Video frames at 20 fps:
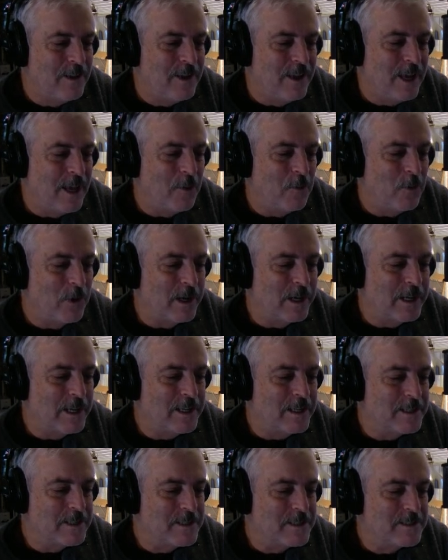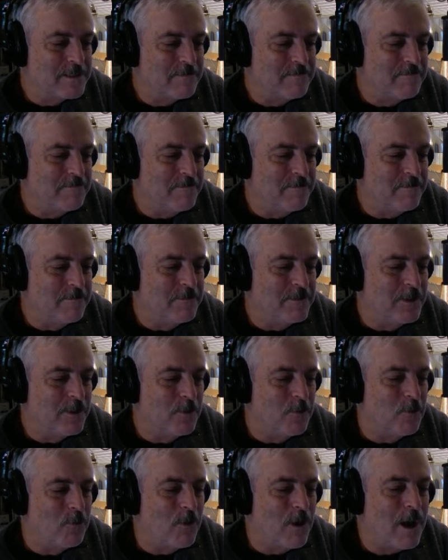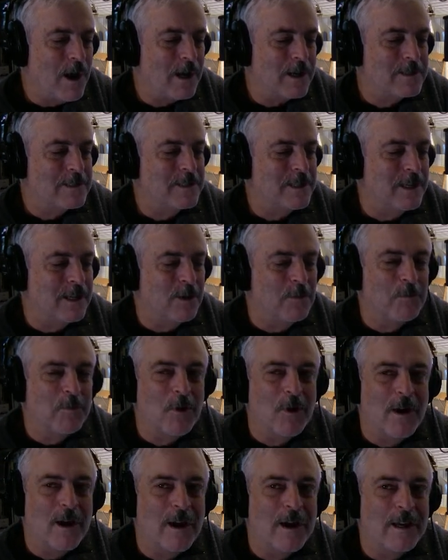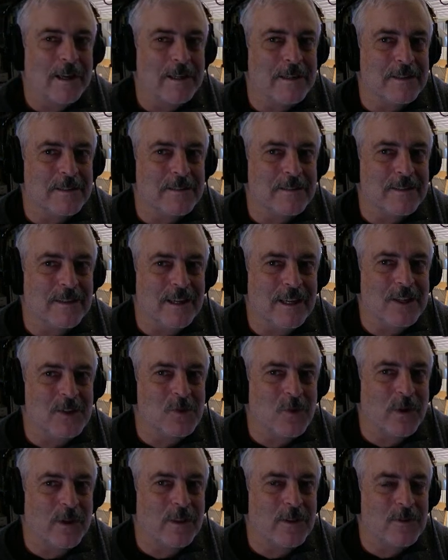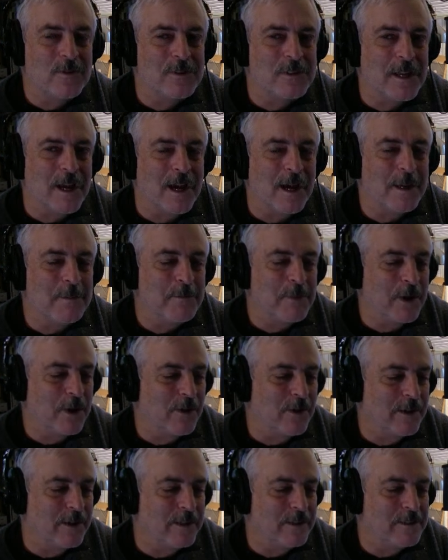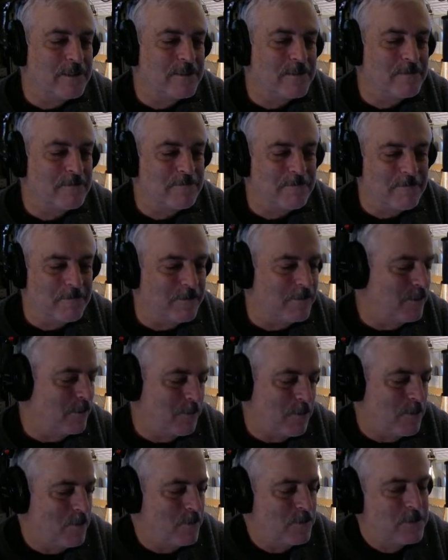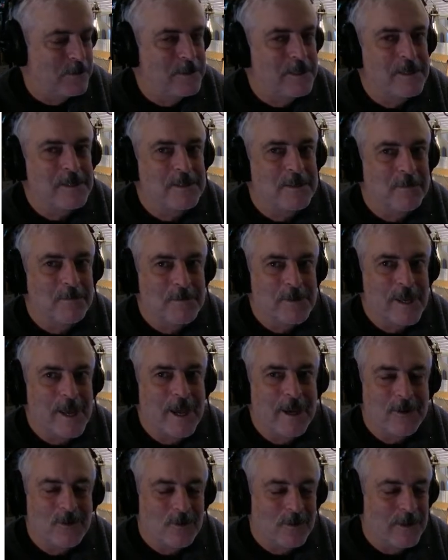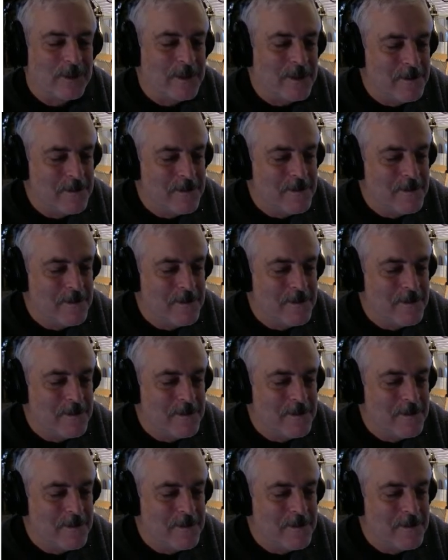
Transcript: And what it is, the rocks that comprise each one of those time periods, they're called systems actually.